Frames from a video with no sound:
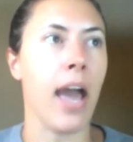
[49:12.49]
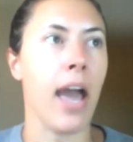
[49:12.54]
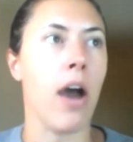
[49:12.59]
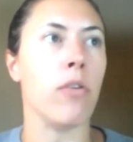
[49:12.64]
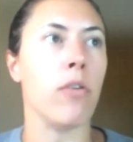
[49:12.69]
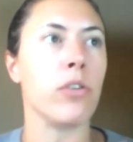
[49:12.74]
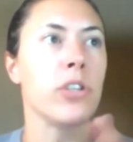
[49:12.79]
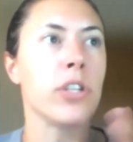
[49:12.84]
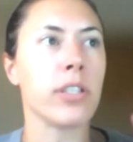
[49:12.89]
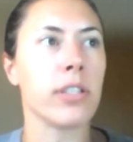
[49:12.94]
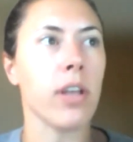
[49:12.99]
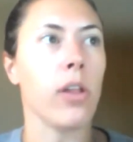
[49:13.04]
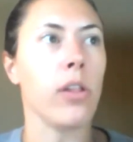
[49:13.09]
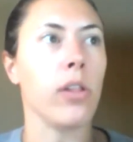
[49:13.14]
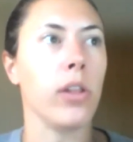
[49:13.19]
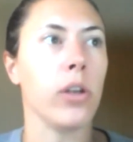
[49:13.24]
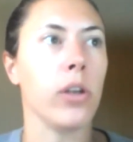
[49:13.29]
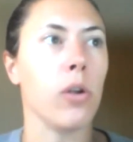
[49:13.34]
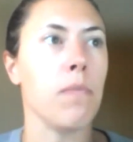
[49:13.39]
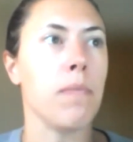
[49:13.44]
out just a
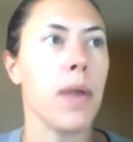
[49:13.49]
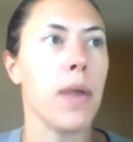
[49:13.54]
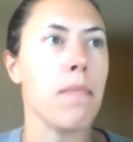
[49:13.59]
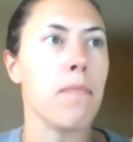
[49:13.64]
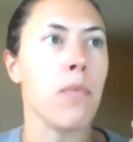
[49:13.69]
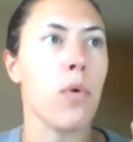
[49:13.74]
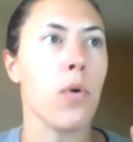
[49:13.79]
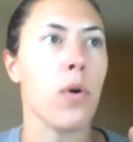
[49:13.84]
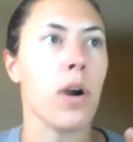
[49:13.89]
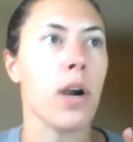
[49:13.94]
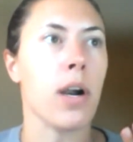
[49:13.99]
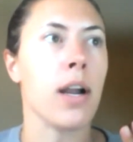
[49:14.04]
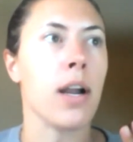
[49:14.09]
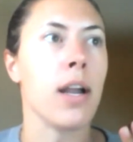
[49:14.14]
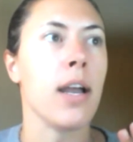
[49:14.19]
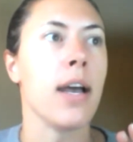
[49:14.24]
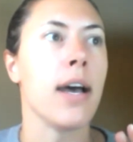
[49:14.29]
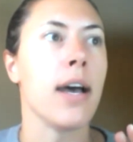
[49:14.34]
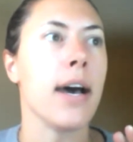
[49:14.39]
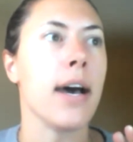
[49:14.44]
little bit more,
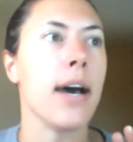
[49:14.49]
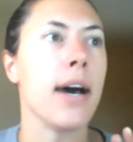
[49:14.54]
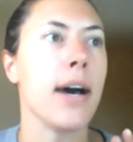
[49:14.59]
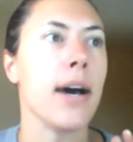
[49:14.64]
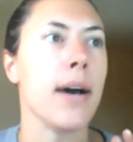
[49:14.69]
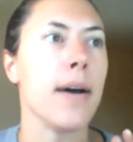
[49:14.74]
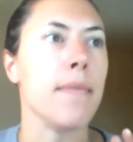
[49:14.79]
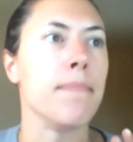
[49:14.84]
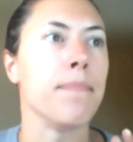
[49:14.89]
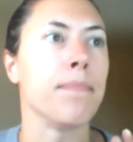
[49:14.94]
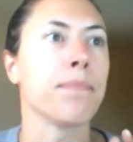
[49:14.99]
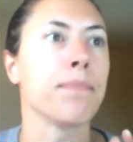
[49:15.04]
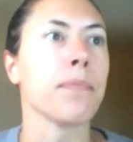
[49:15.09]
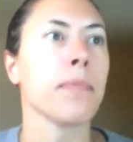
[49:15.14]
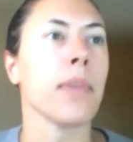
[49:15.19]
um,